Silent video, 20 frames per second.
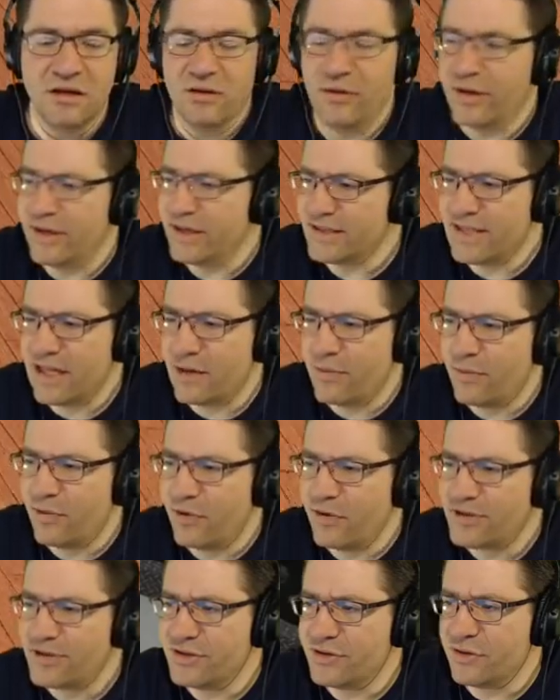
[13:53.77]
Wait, is that a
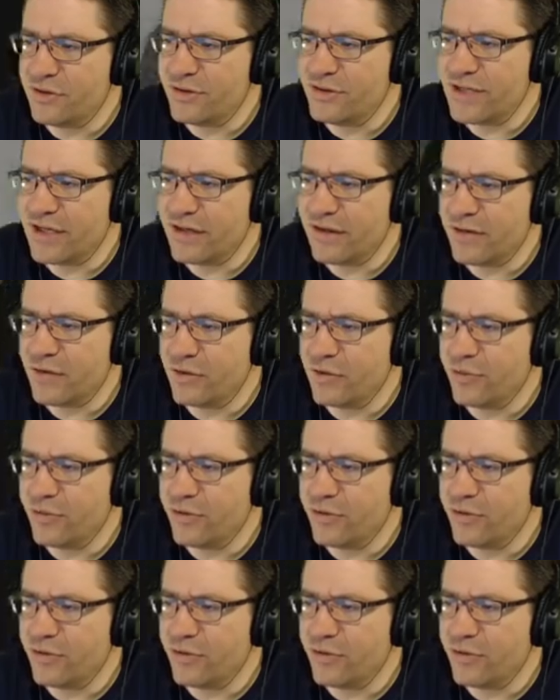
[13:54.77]
person or is that a group?